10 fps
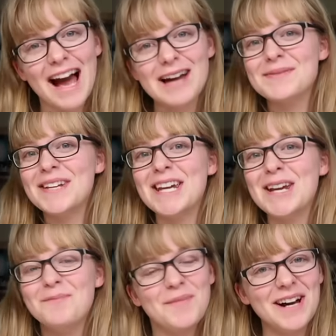
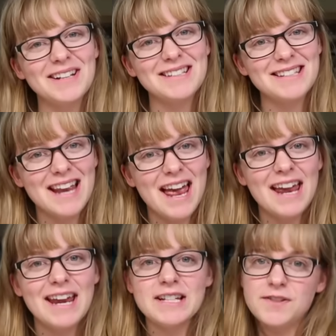happy, but
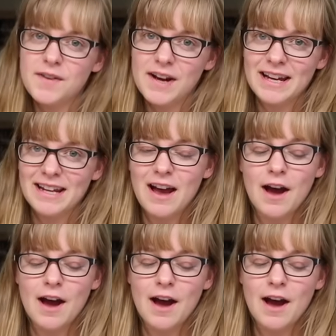it's fine.